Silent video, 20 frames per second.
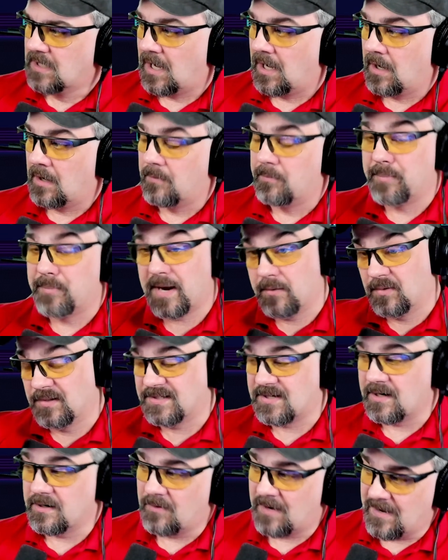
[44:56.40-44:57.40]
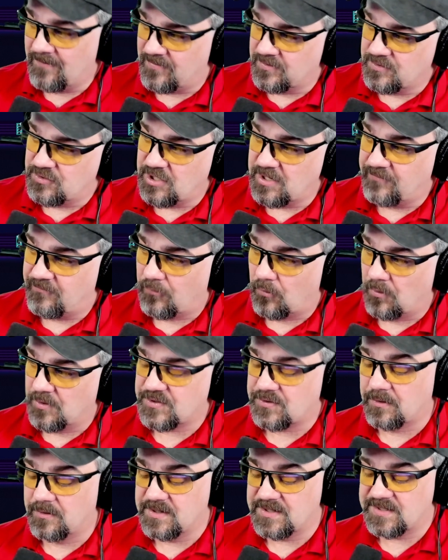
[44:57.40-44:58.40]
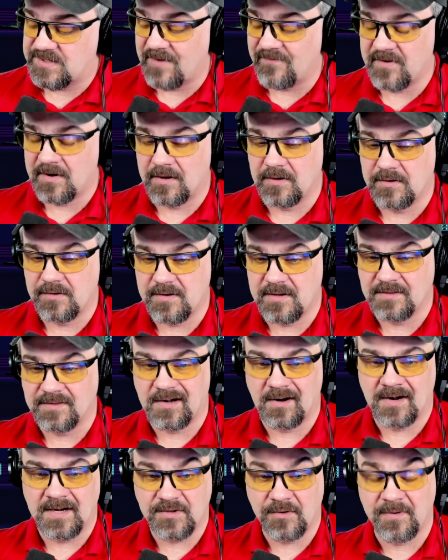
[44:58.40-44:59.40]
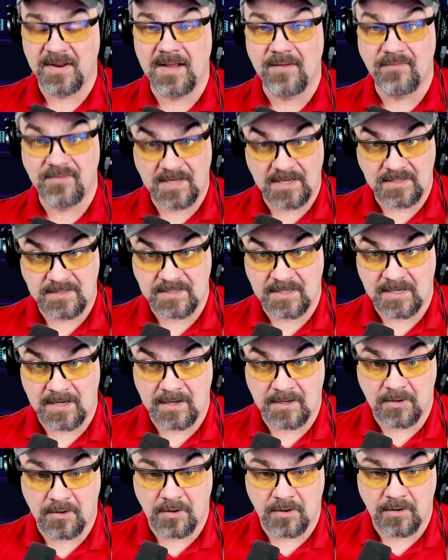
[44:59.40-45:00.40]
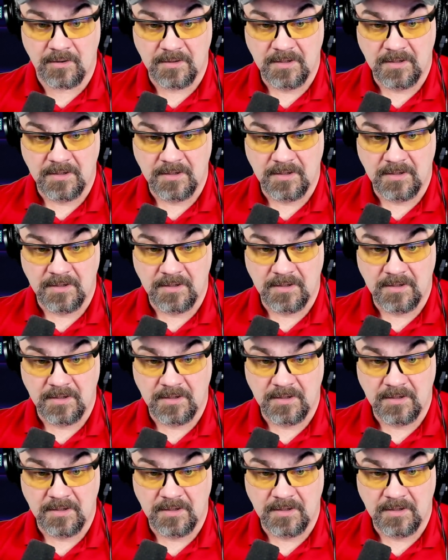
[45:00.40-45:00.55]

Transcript: um, but I will tell you, I have a GeForce 3700 in there. I don't have an ATI card.